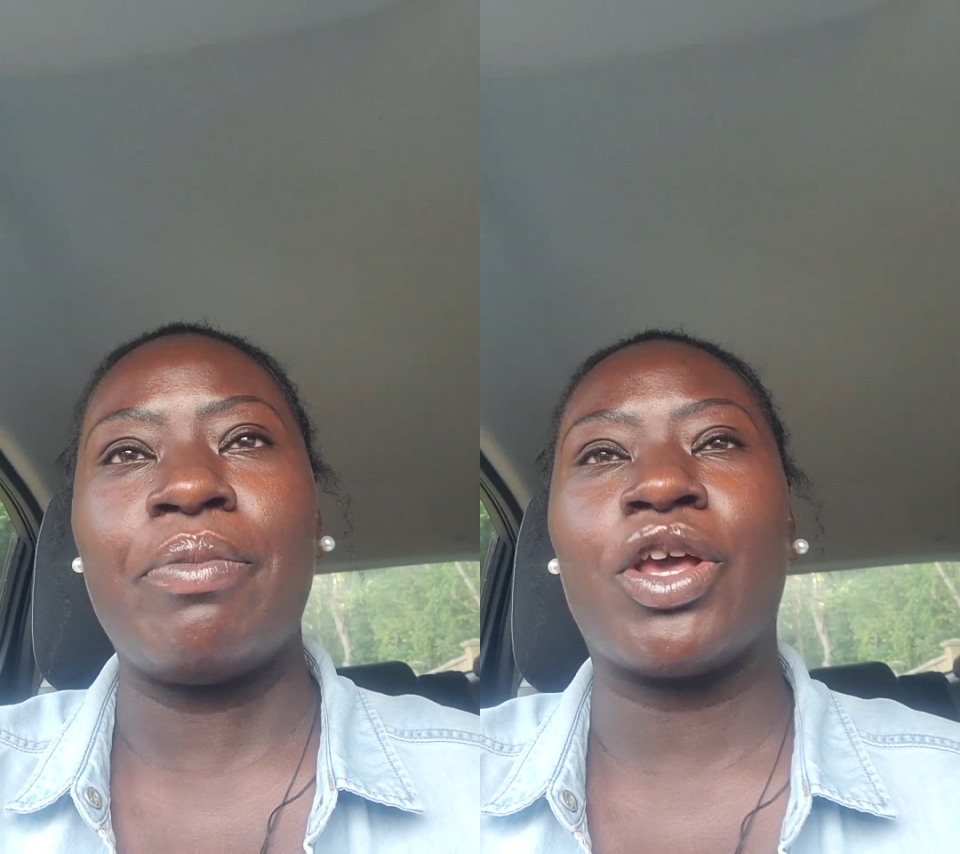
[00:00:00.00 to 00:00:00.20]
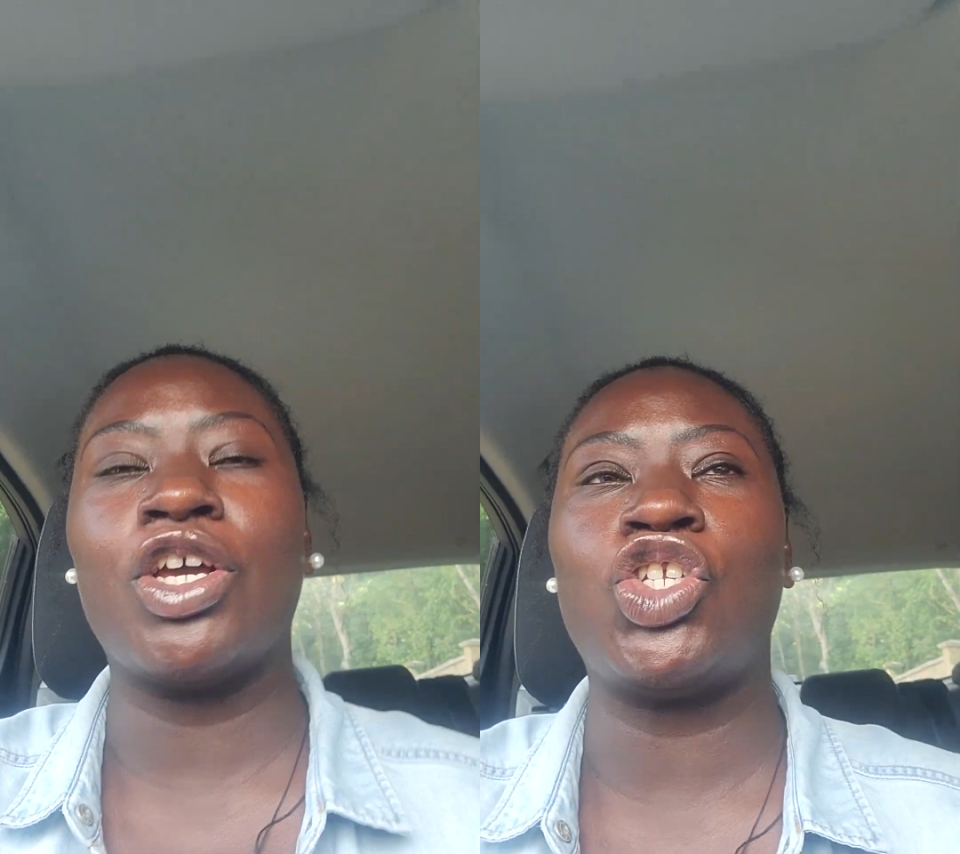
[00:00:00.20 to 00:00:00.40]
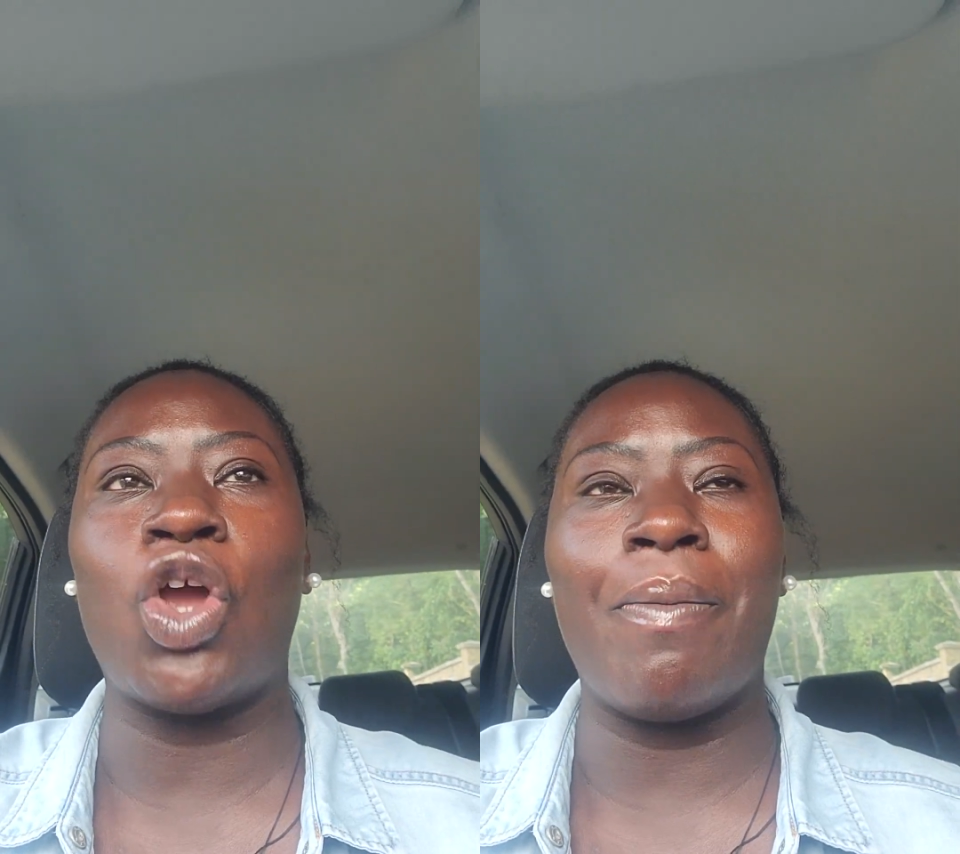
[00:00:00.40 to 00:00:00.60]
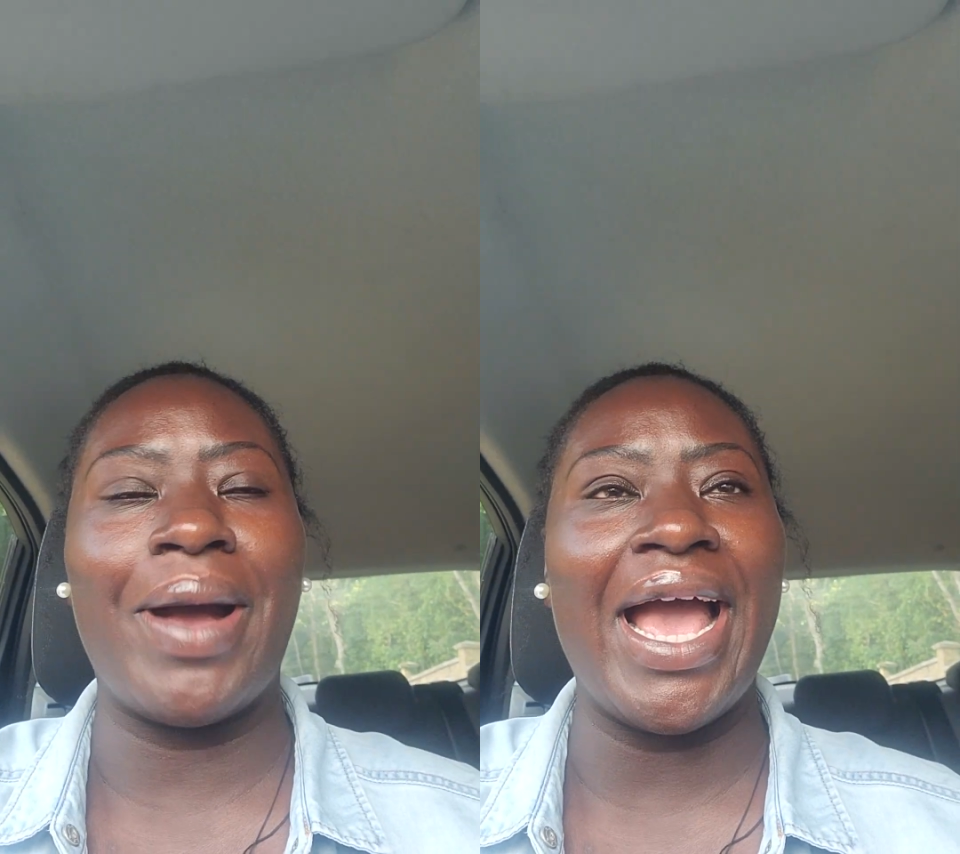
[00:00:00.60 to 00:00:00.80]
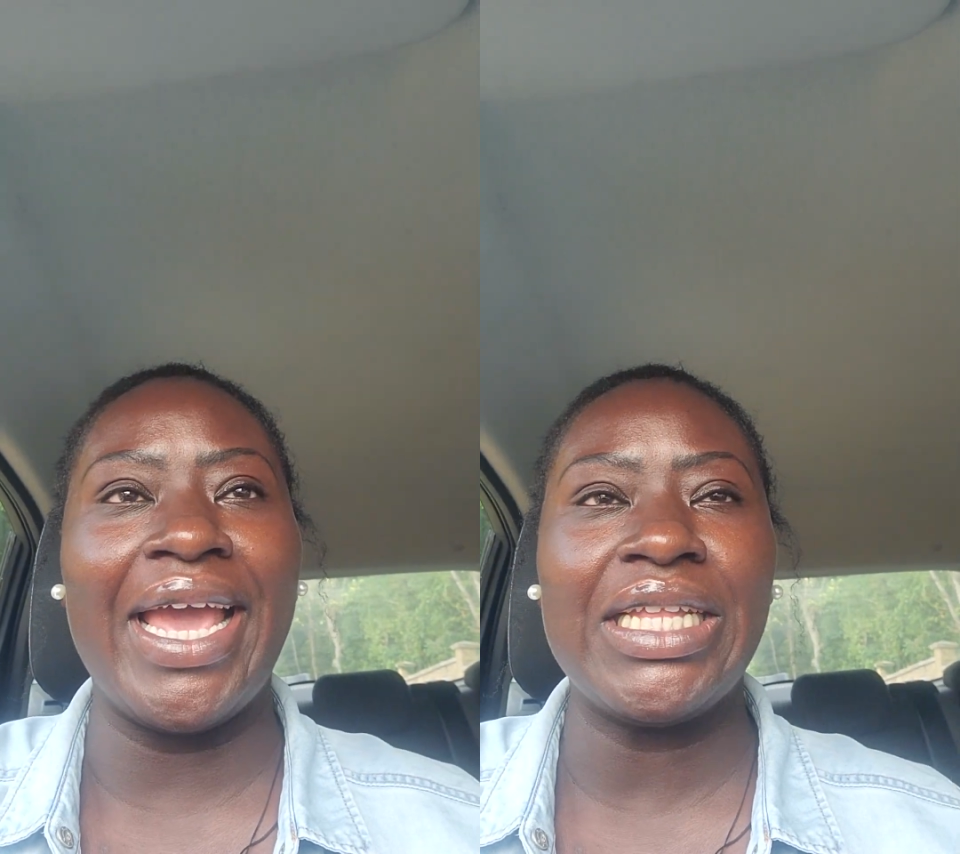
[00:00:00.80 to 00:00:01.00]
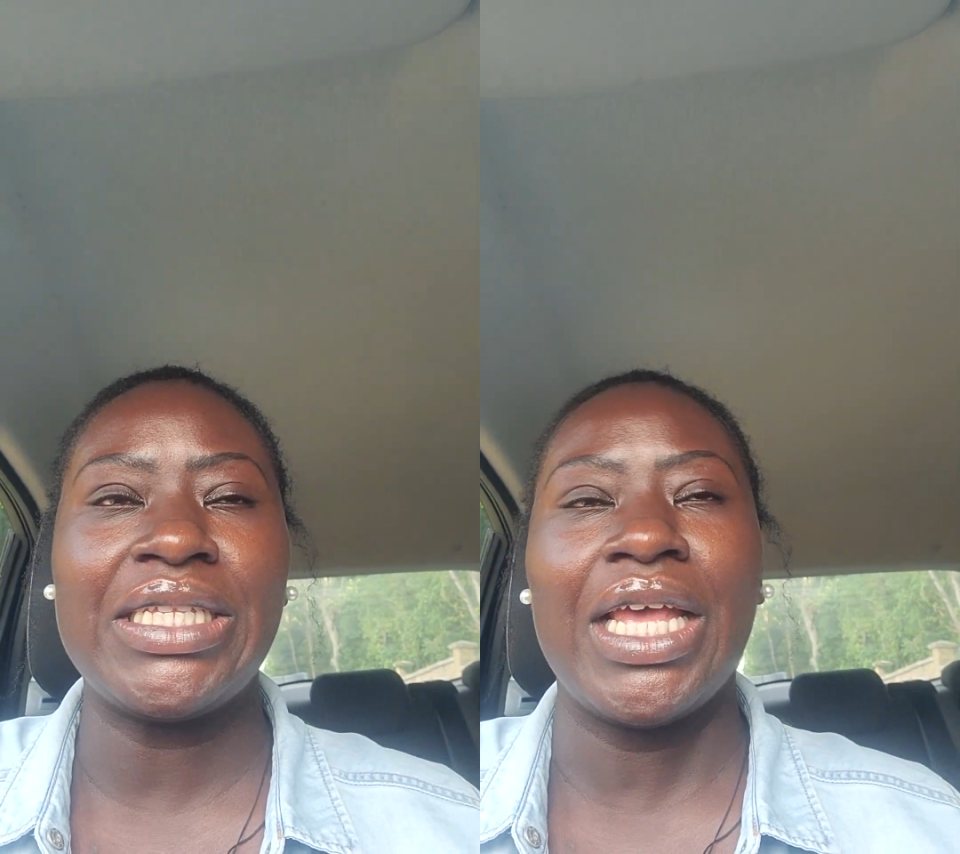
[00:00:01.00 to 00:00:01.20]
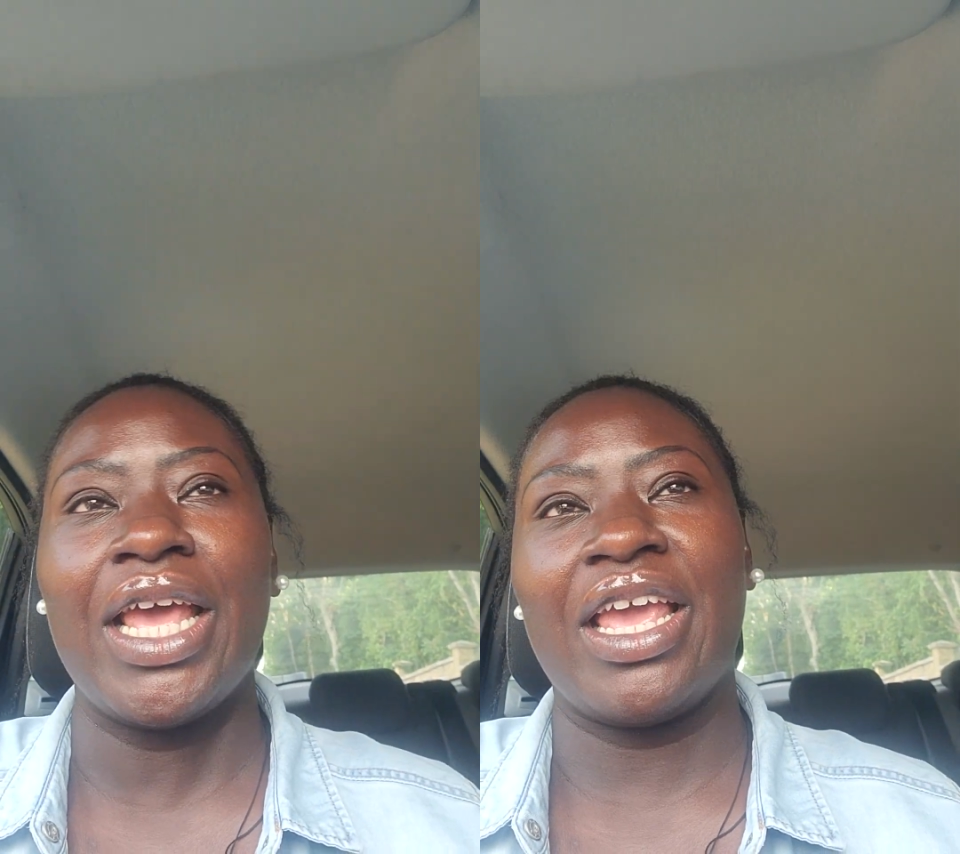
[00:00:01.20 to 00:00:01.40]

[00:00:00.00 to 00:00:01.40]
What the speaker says: Because your mind,